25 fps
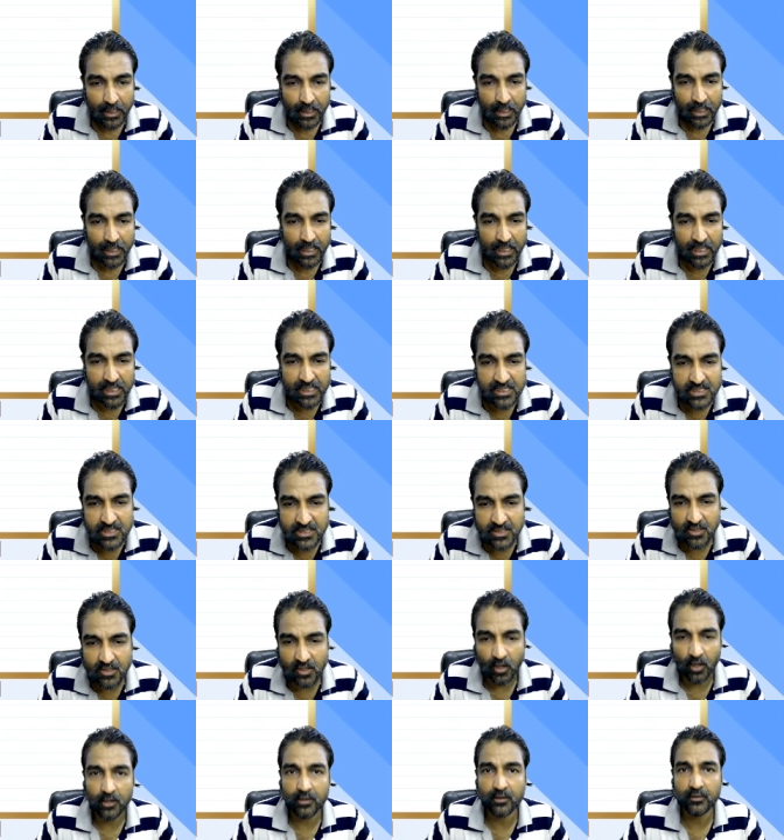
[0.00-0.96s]
In
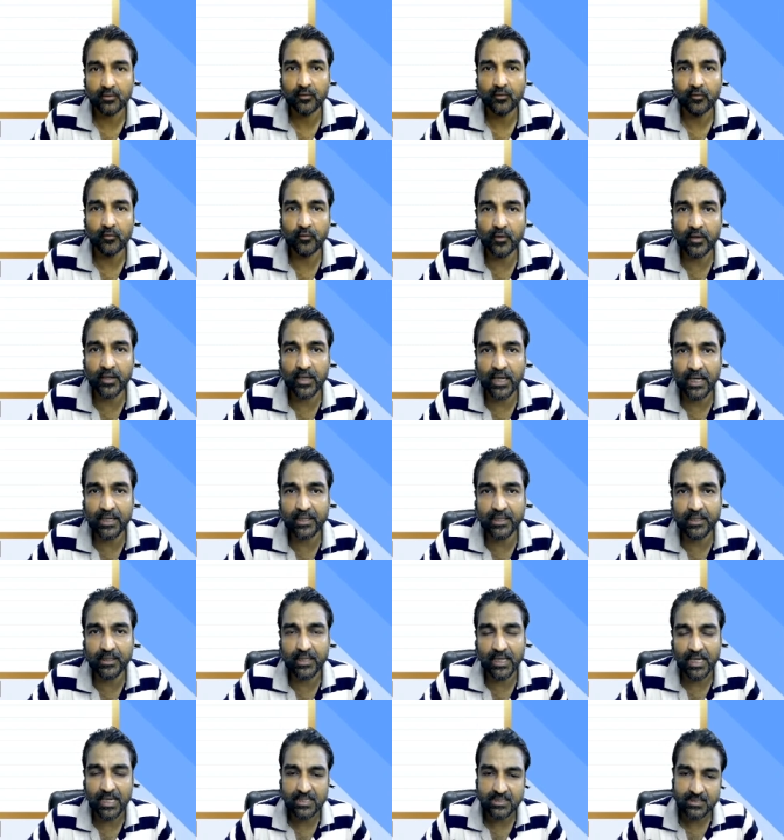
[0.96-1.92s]
short, we write it
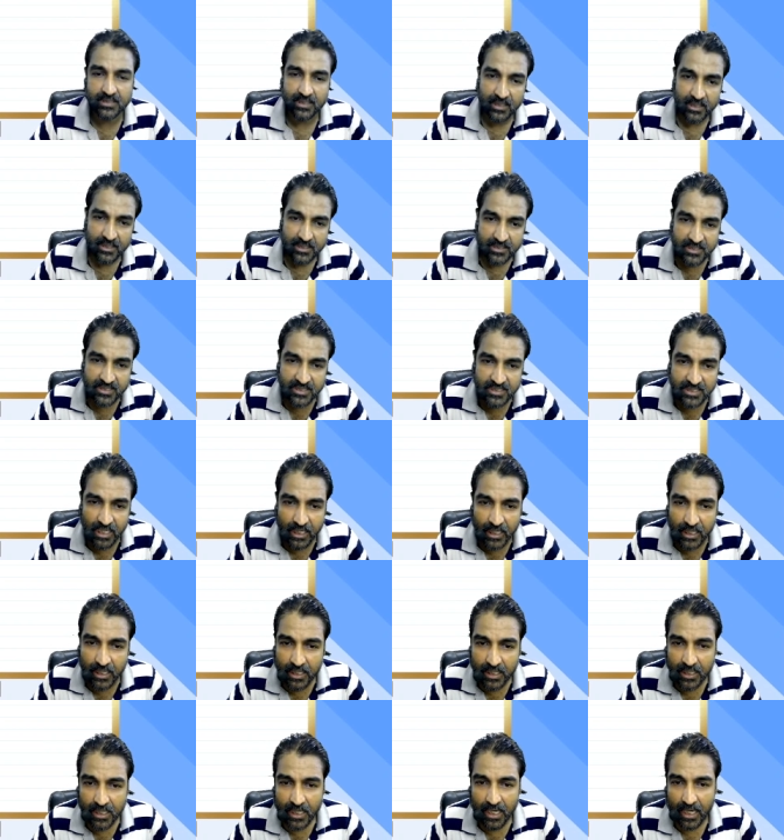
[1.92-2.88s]
as
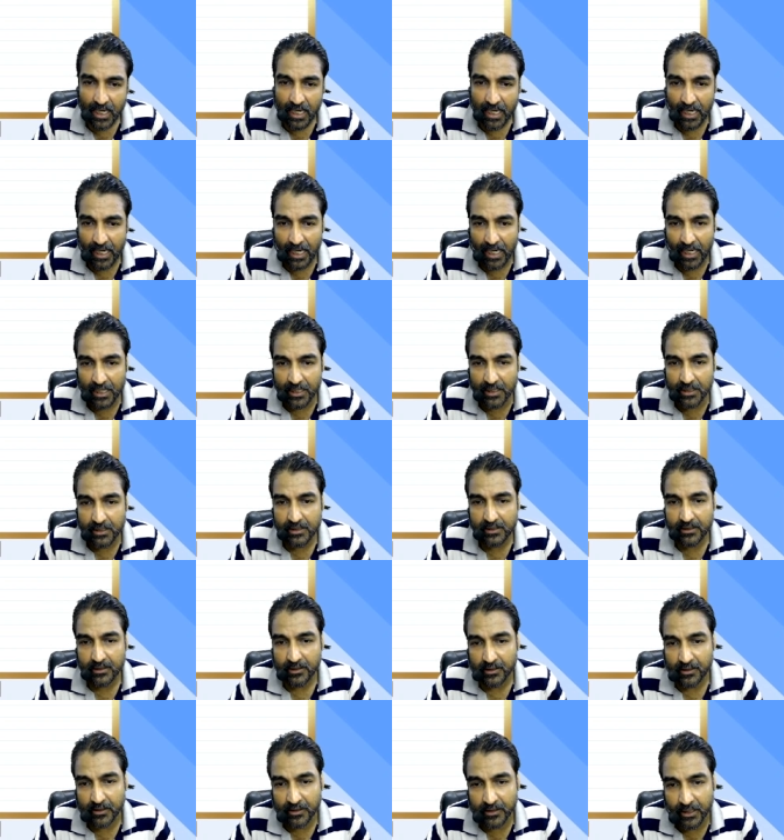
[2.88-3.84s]
C and
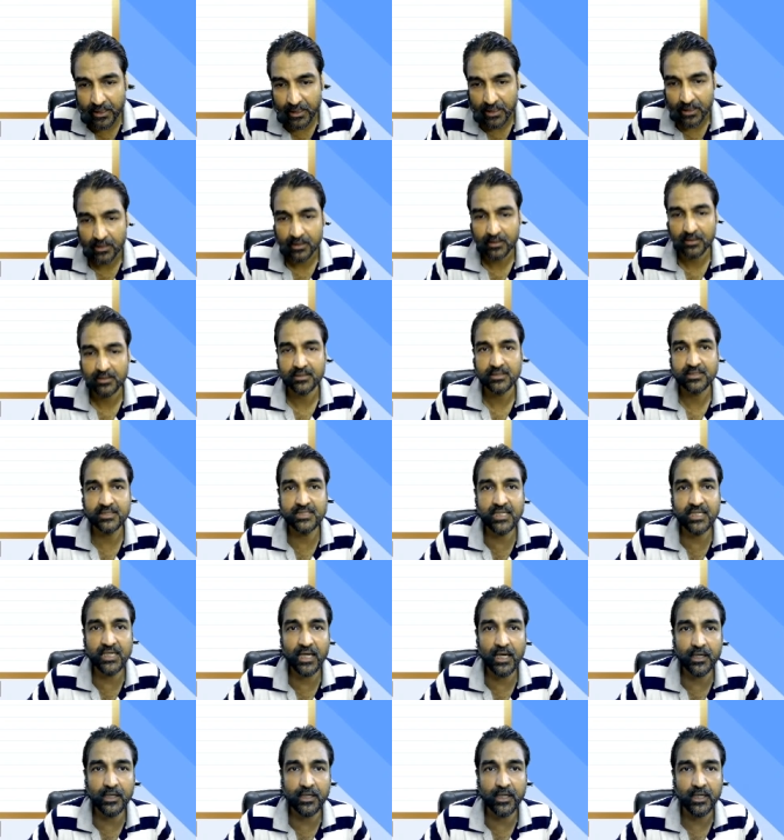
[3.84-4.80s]
D. C
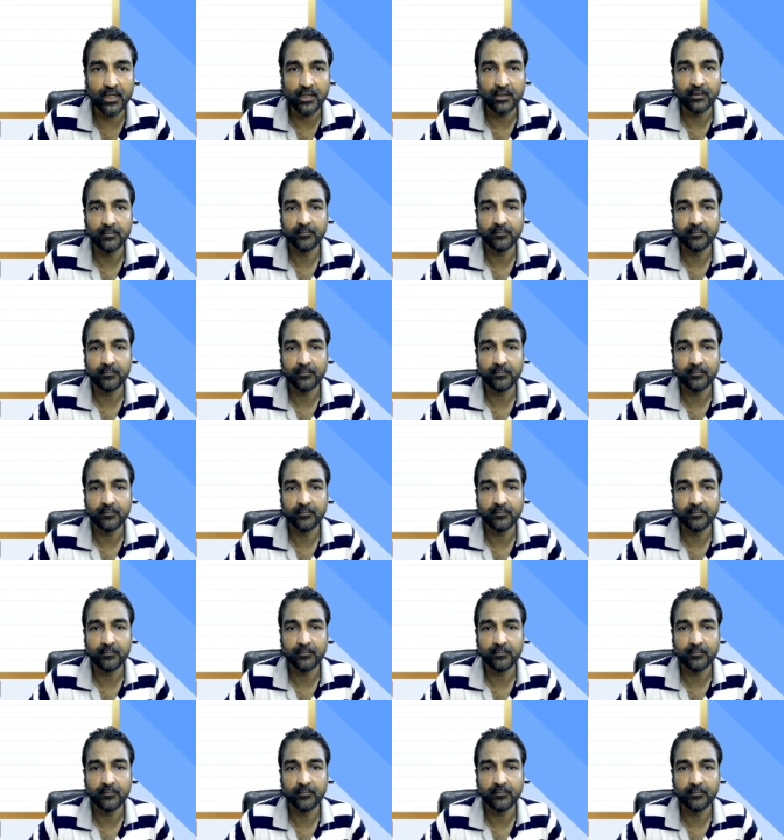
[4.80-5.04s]
and D.